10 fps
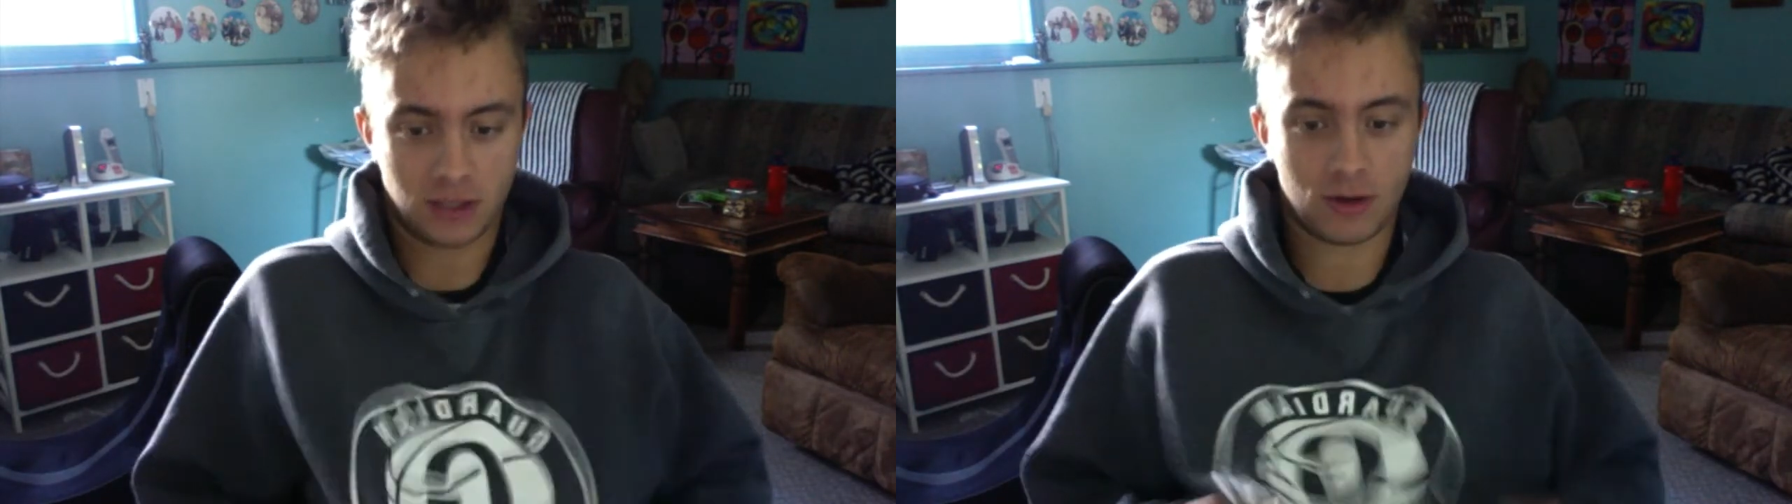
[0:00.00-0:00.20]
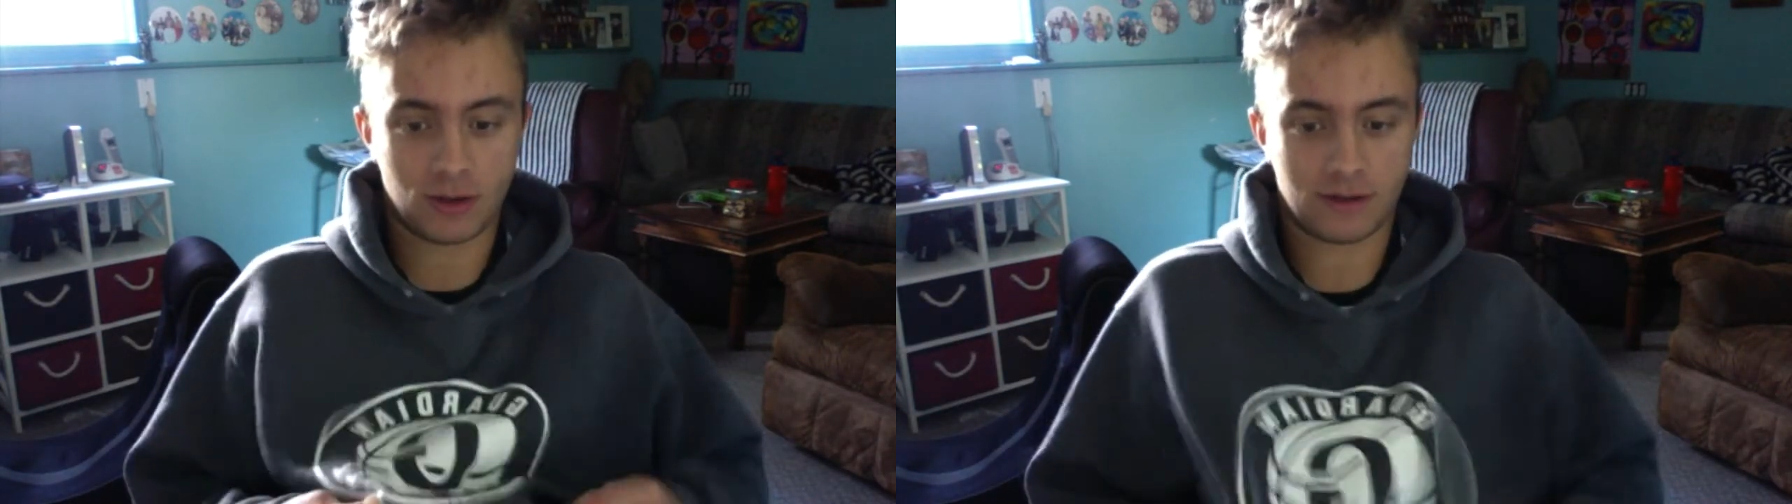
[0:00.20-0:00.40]

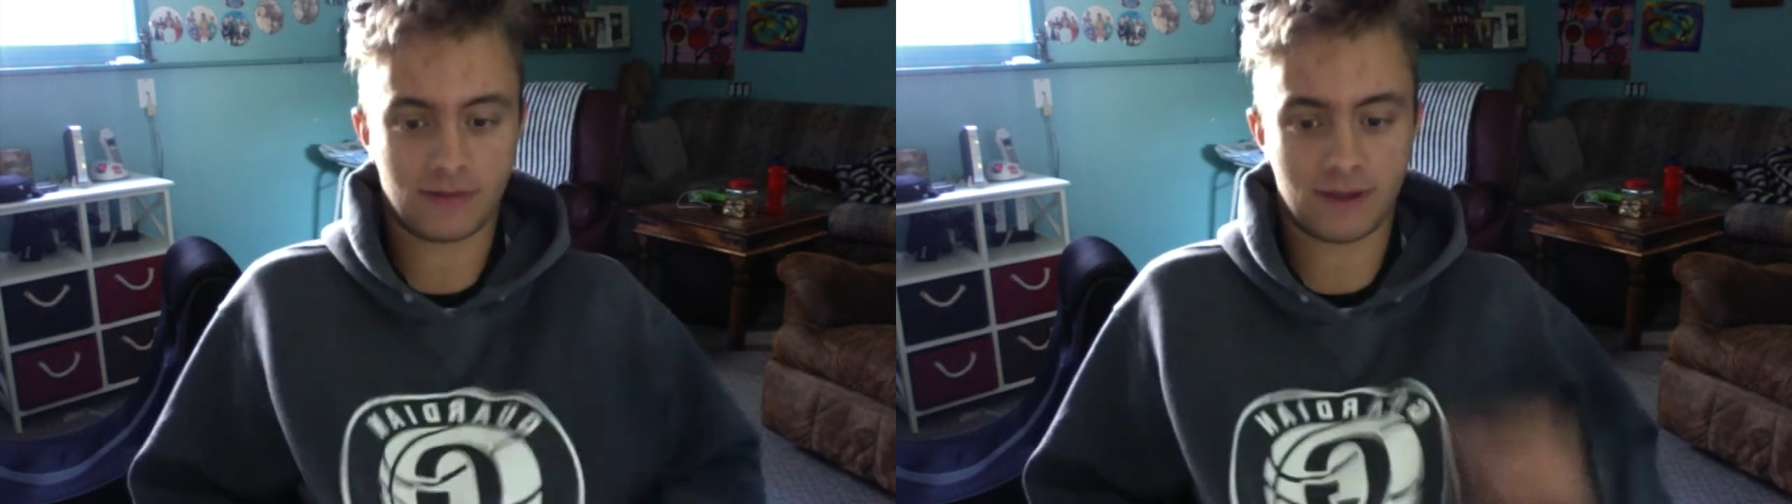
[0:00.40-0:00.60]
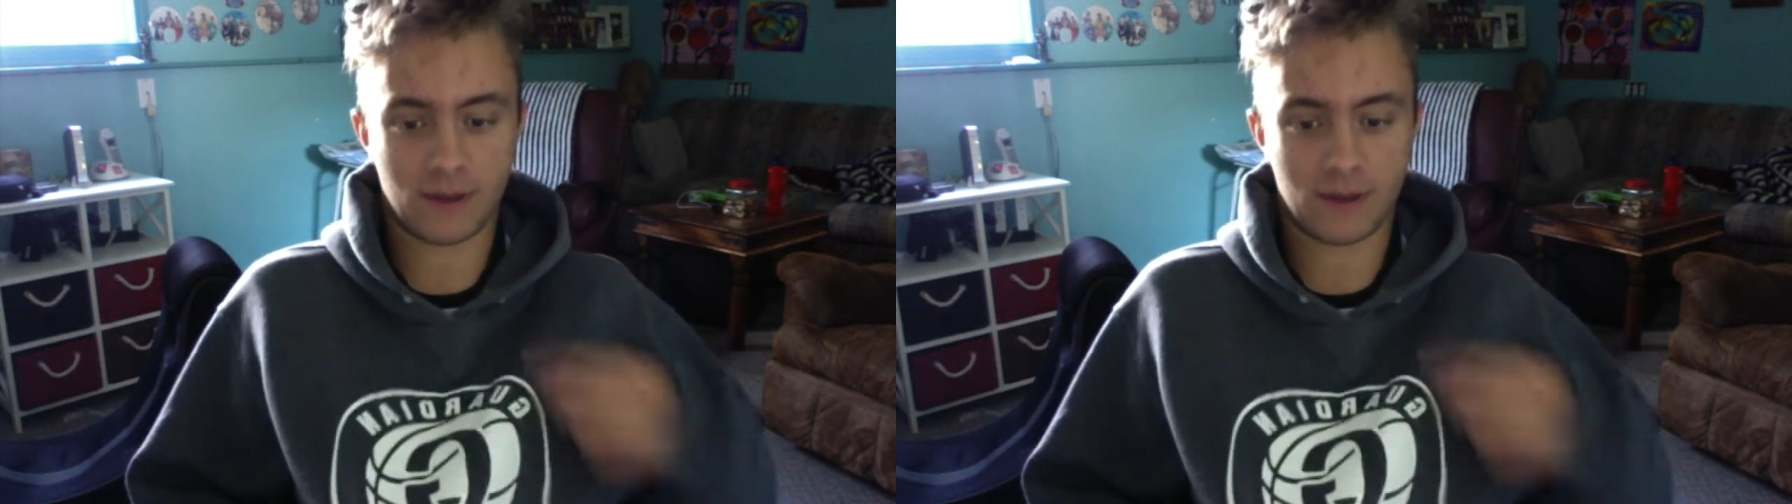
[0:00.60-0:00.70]
Joseph.